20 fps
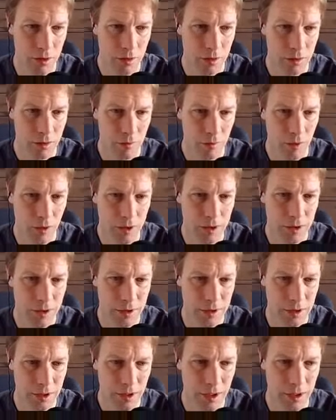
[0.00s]
So why is it
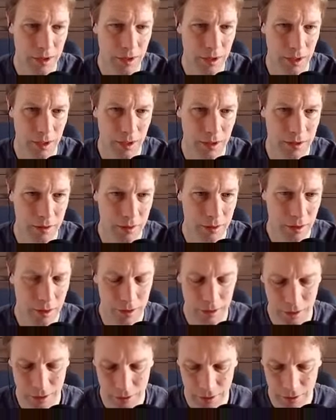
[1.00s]
saying that?
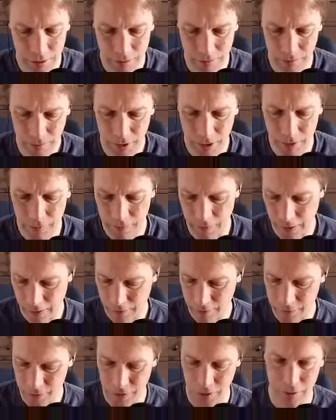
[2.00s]
This shouldn't be a vec
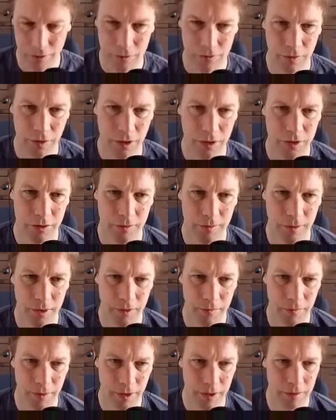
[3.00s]
of circles, right? It should be
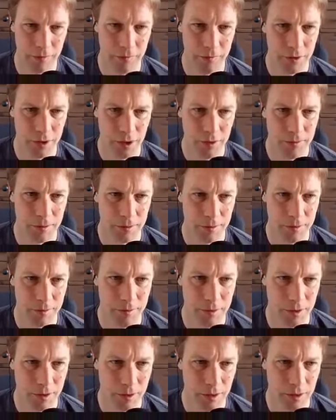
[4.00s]
a vec of shape or
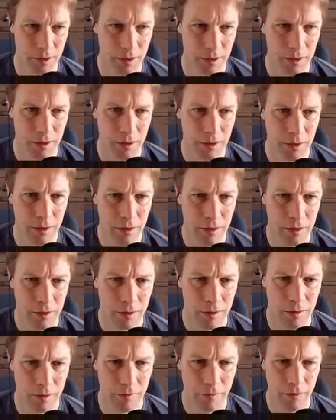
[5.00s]
something like that.
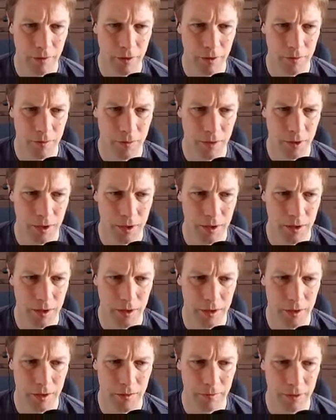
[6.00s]
If we look back
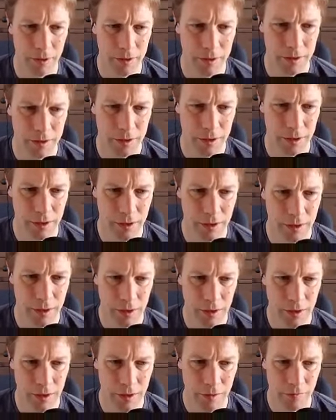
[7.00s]
here, we can see
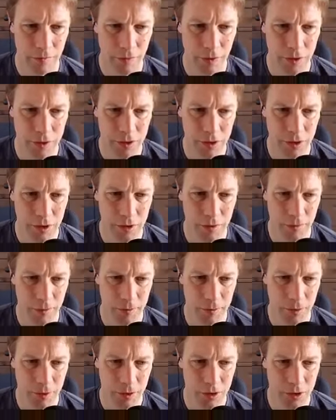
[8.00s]
the first thing that we
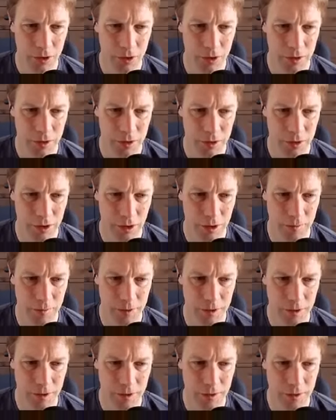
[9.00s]
push into
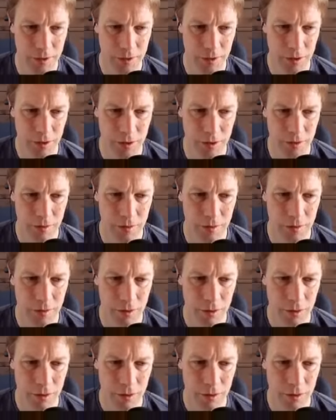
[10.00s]
shapes is a circle.